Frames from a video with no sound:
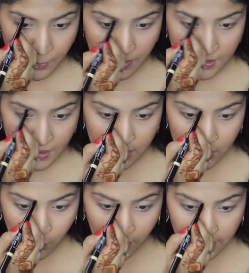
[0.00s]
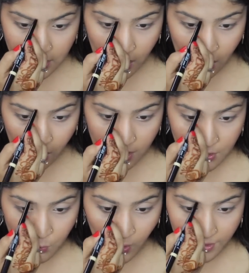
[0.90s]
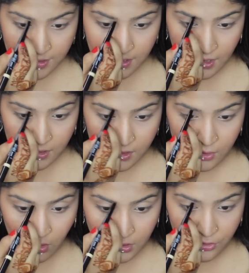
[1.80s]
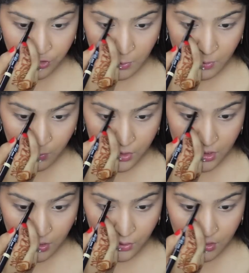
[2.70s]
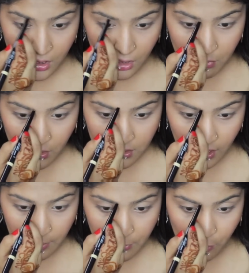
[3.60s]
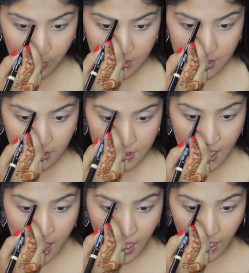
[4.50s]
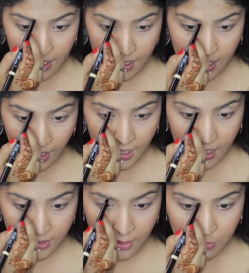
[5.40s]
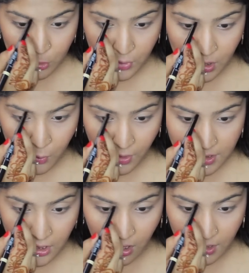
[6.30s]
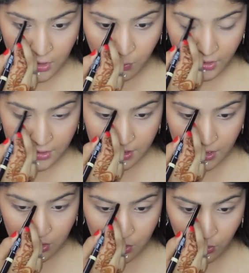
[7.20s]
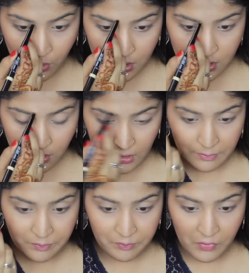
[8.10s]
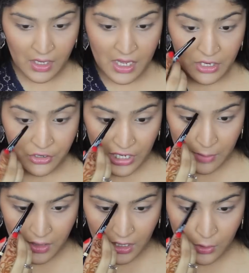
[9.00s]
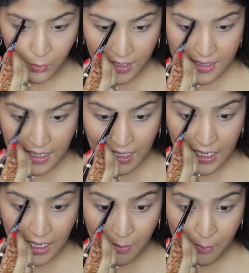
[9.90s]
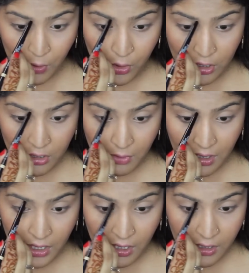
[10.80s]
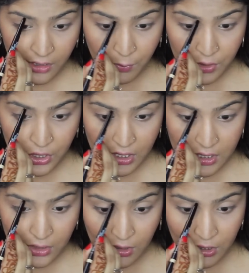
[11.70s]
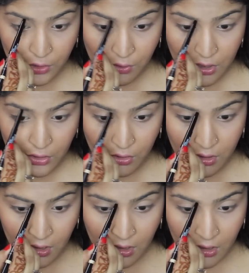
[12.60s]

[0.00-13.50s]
Pencil is quite hard and waxy. It's not creamy, which is a good thing because eyebrow pencils, I like them to be quite hard and waxy and not creamy. Otherwise, they clump on my hair, which is not a cute look.